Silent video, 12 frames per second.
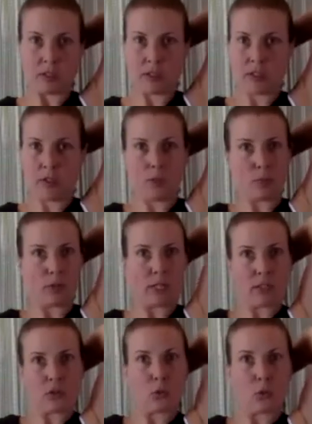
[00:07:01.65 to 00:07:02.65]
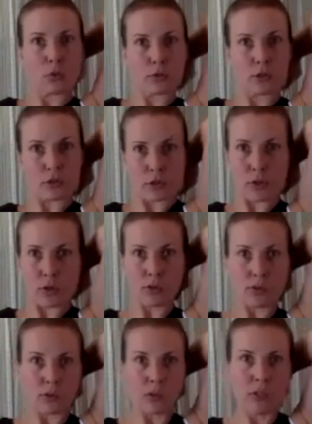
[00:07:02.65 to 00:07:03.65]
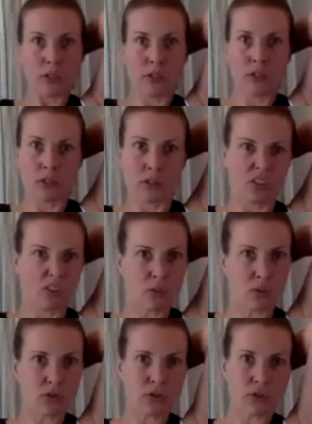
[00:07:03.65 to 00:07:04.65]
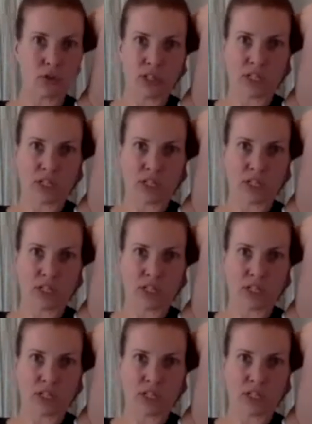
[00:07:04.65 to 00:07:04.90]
and you bring it towards your nose, just as close as you can